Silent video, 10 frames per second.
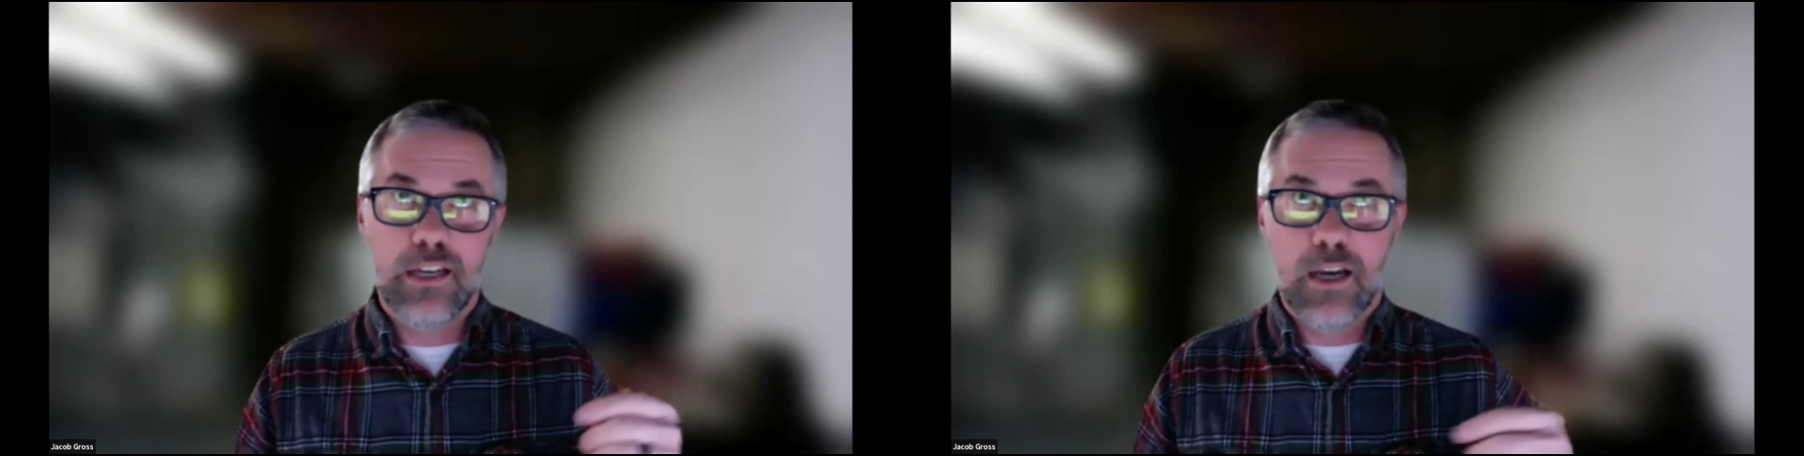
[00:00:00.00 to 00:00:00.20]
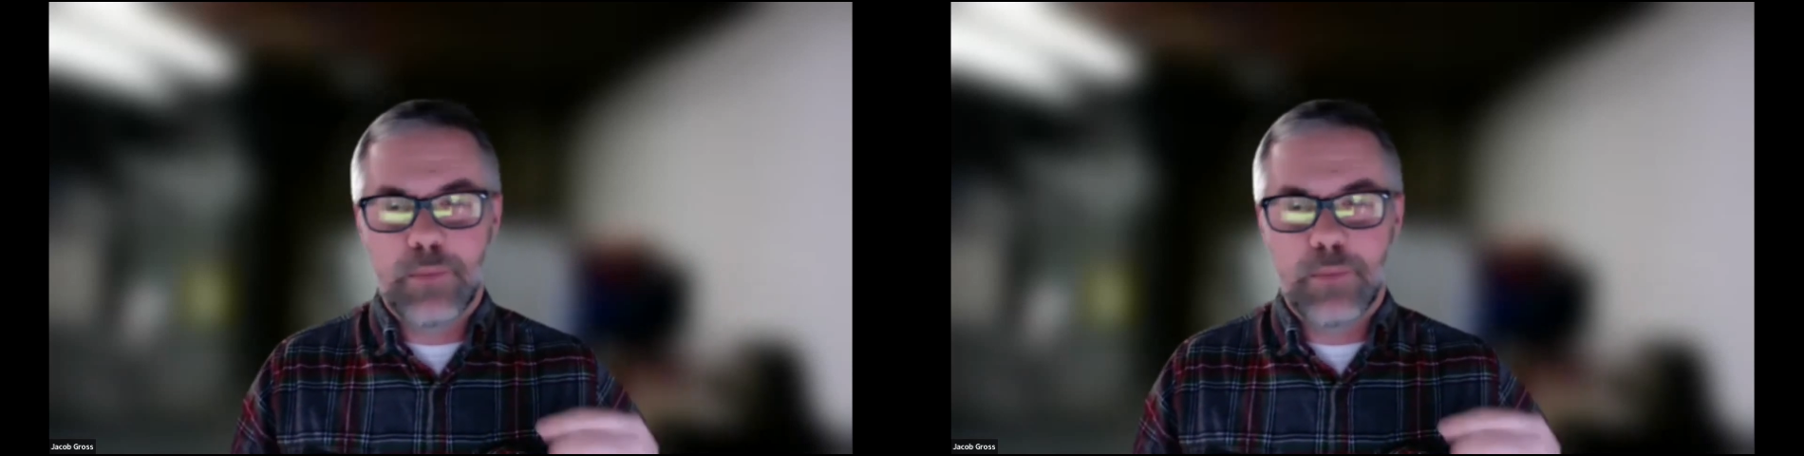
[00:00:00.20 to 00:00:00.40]

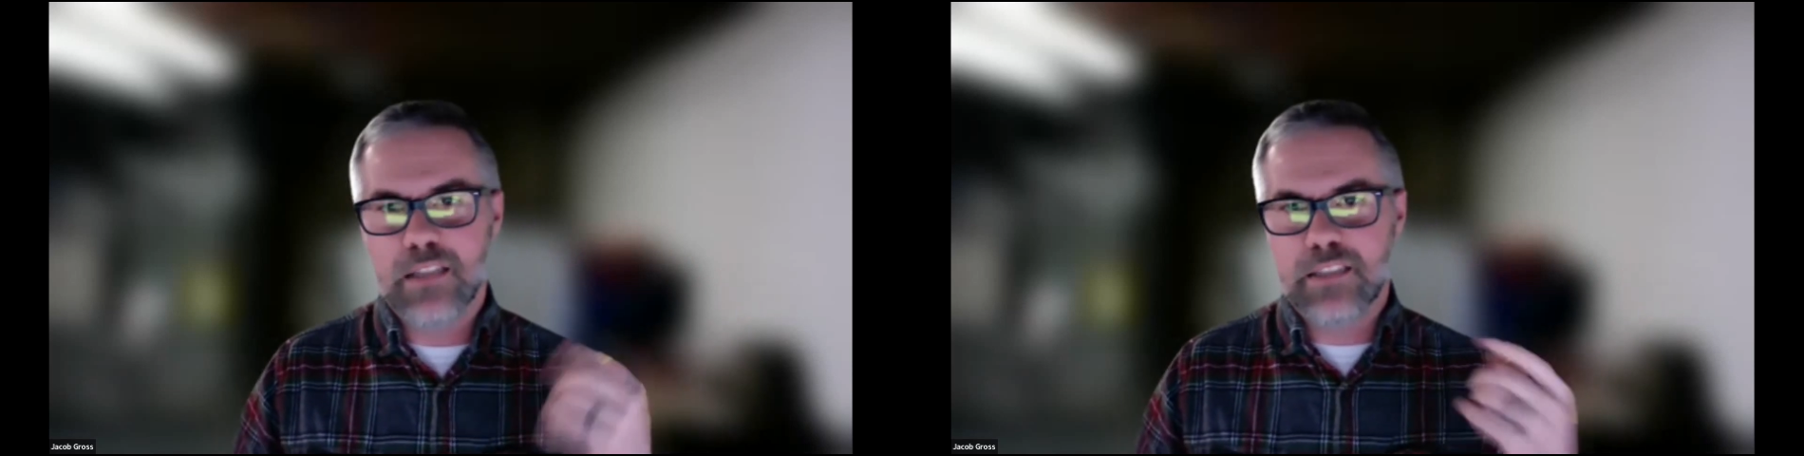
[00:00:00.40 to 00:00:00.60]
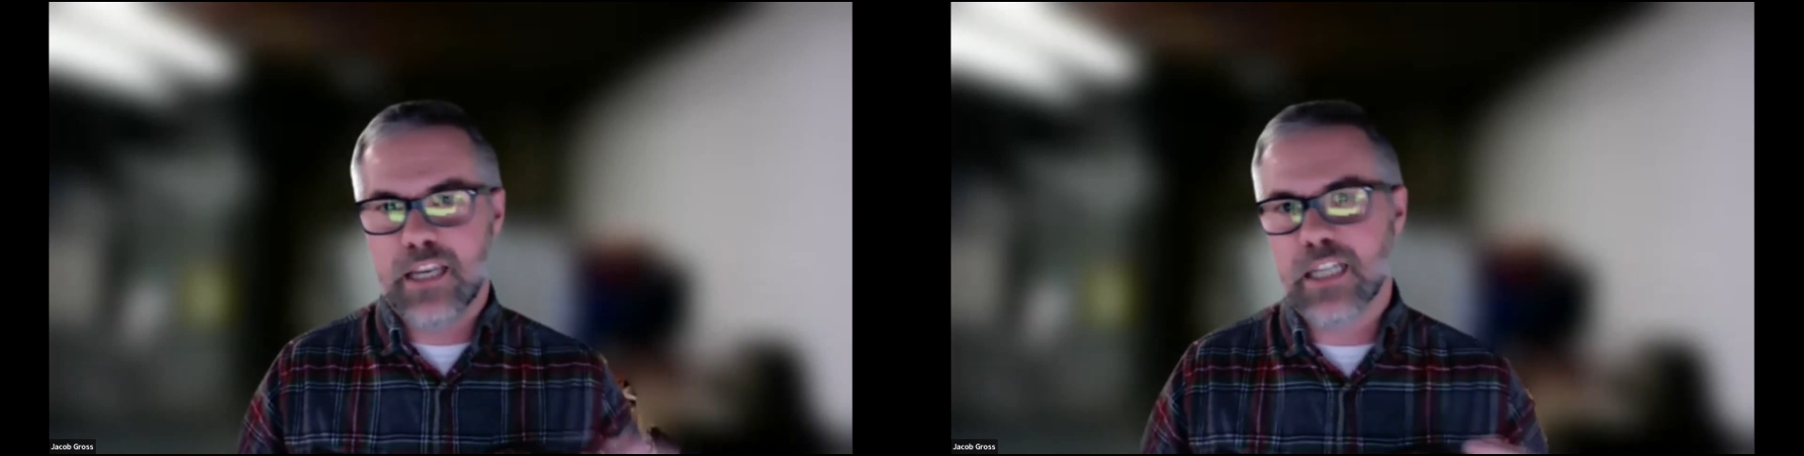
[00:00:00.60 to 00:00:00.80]

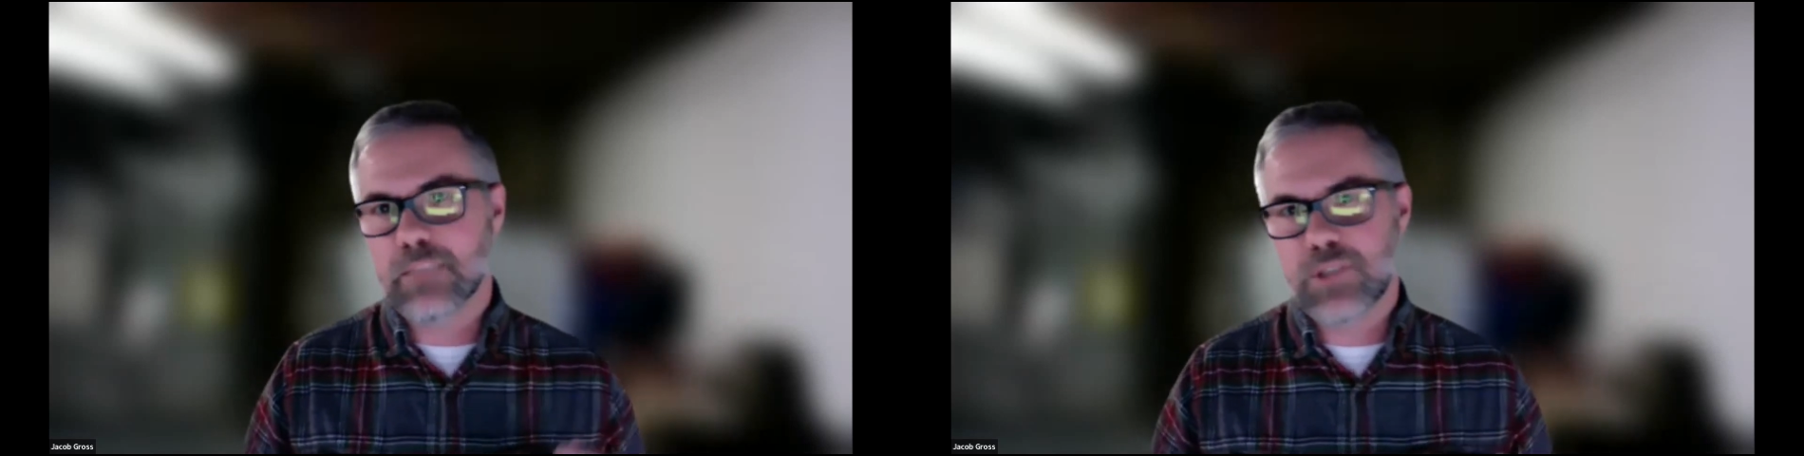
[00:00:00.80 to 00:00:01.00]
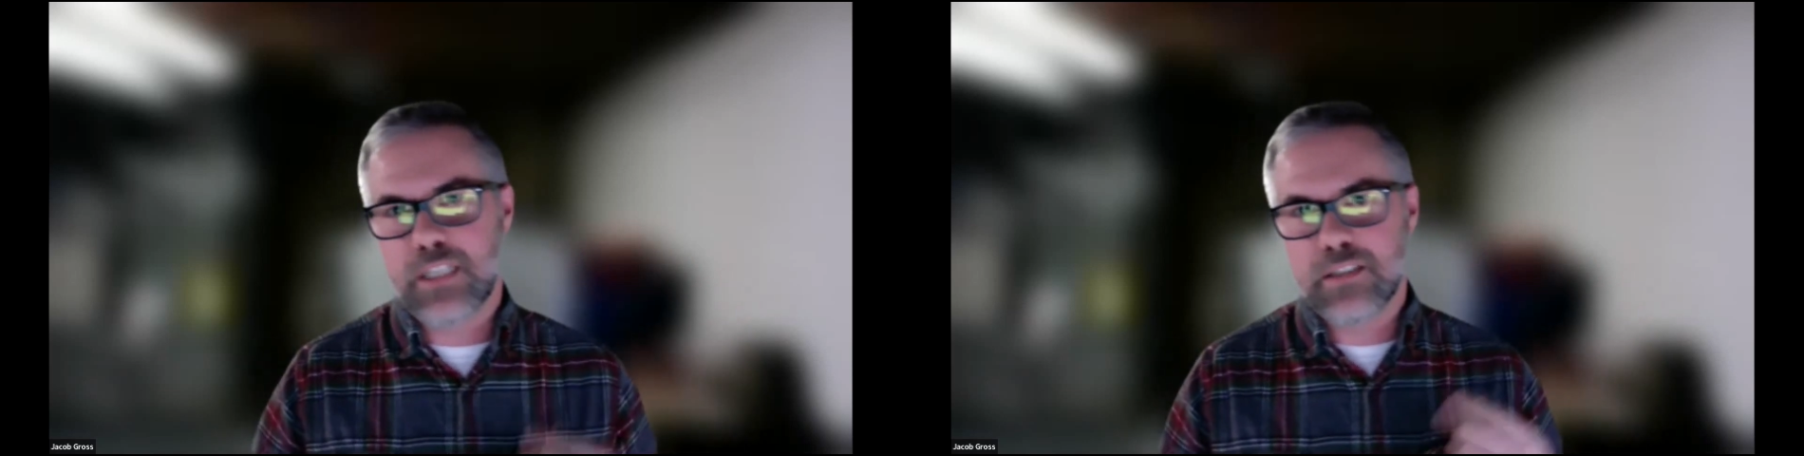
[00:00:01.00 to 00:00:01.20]
policy
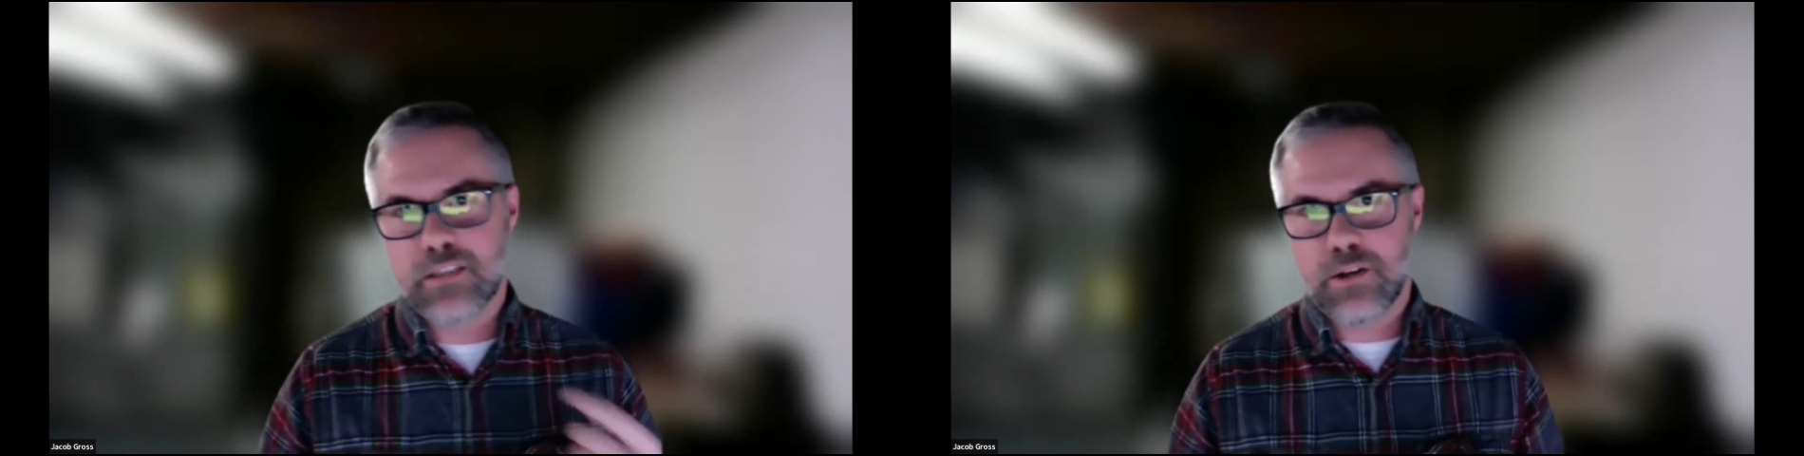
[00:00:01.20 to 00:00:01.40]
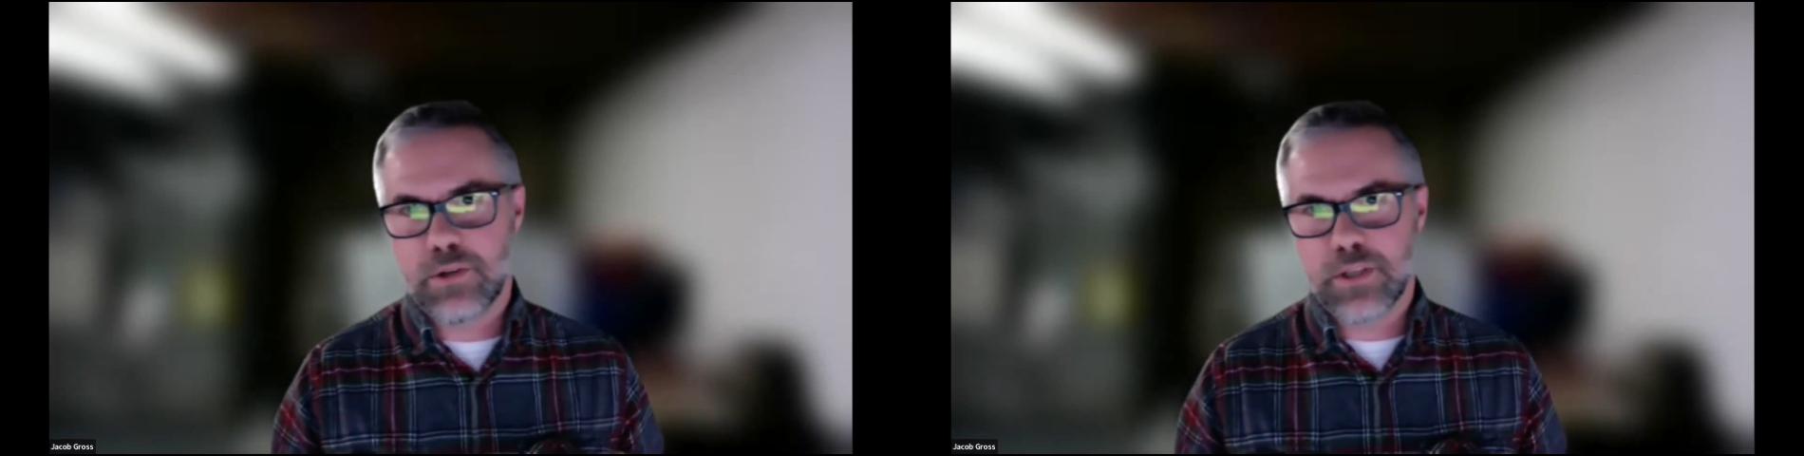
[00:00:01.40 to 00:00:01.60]
expertise that
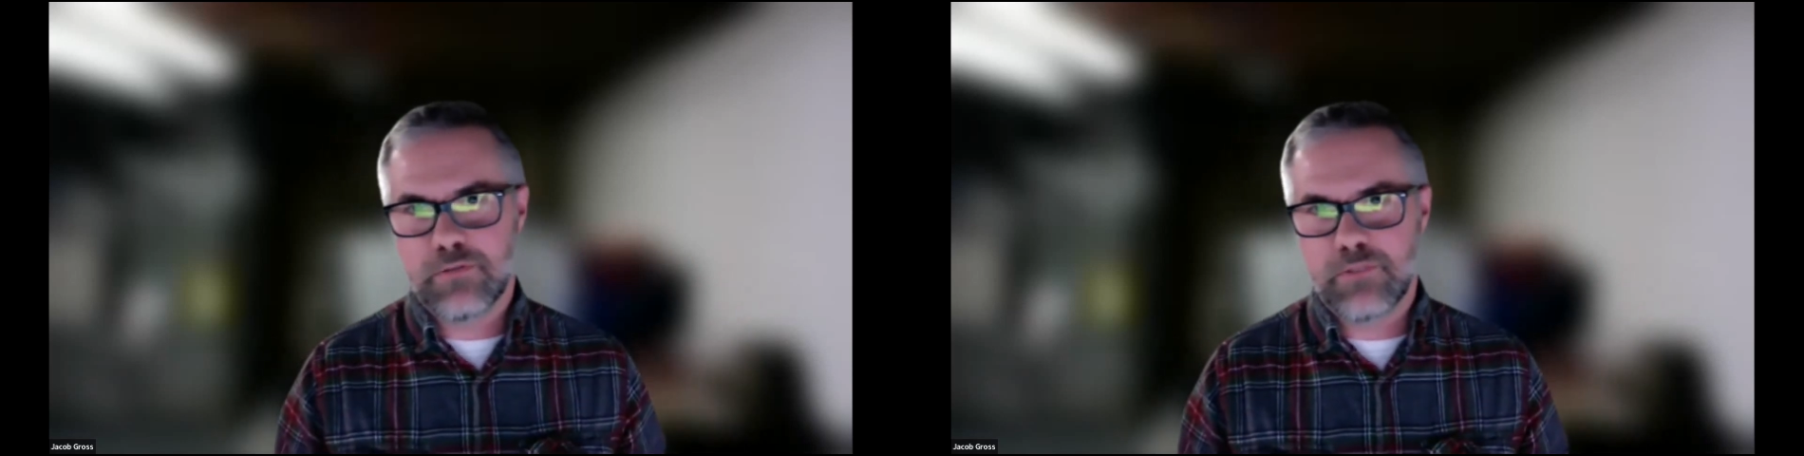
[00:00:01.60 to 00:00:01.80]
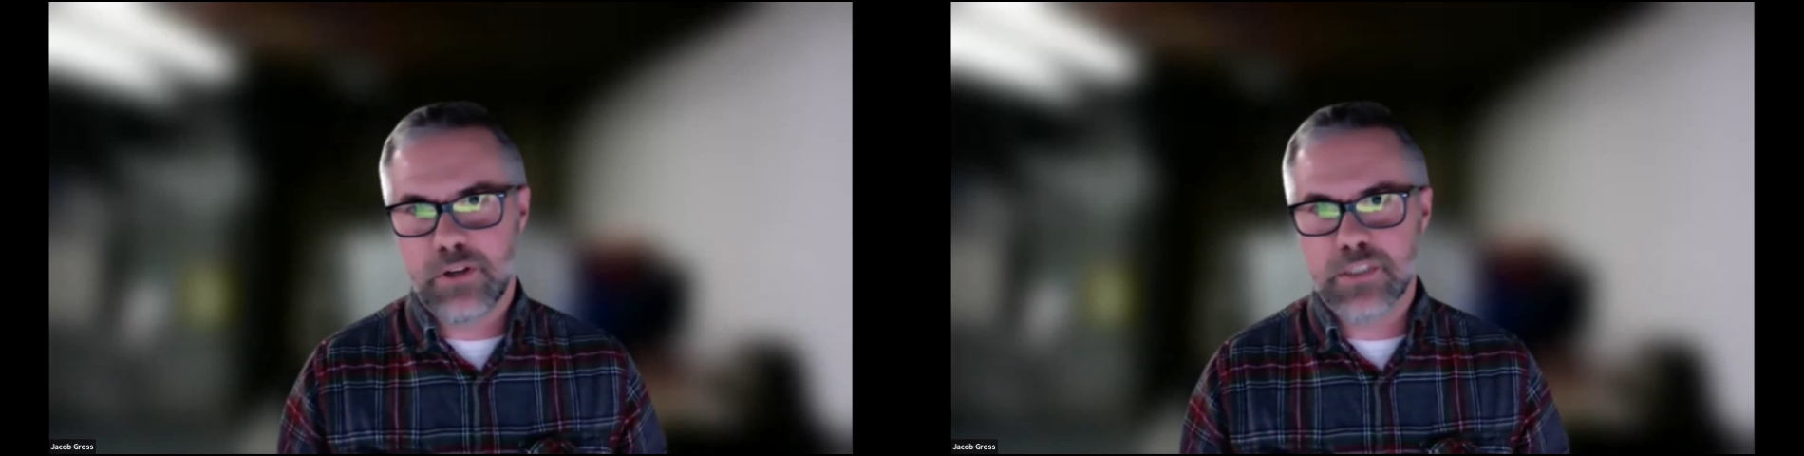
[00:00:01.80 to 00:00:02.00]
only the
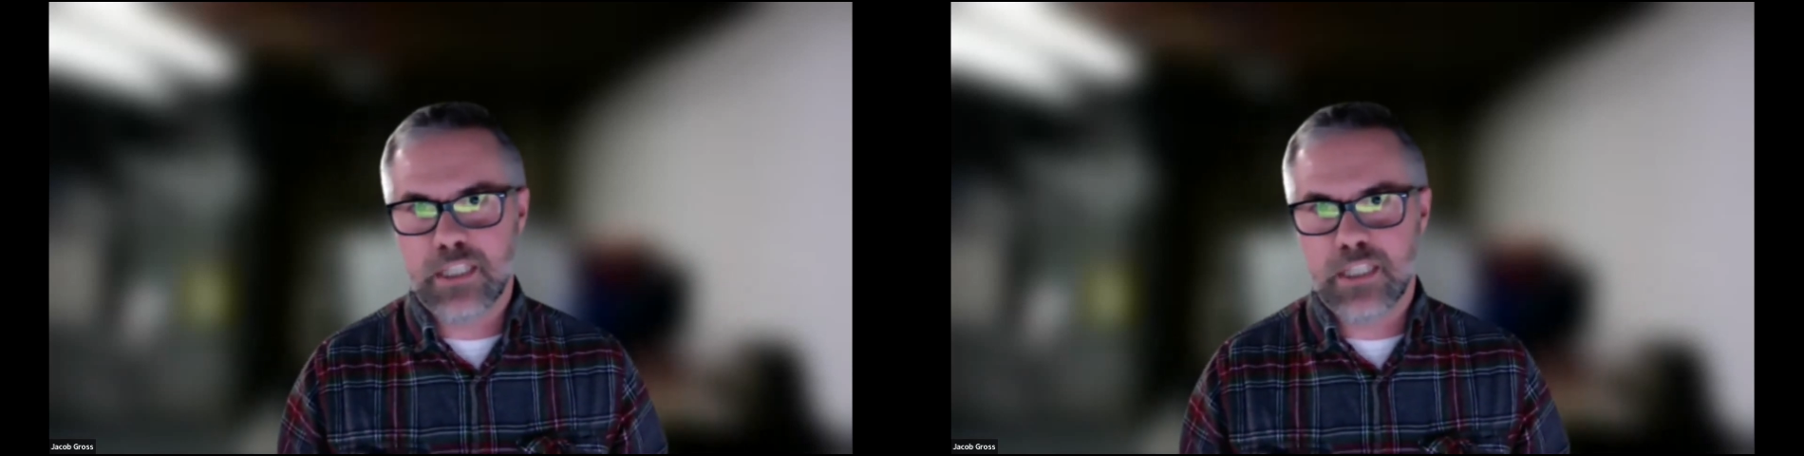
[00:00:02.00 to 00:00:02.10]
folks at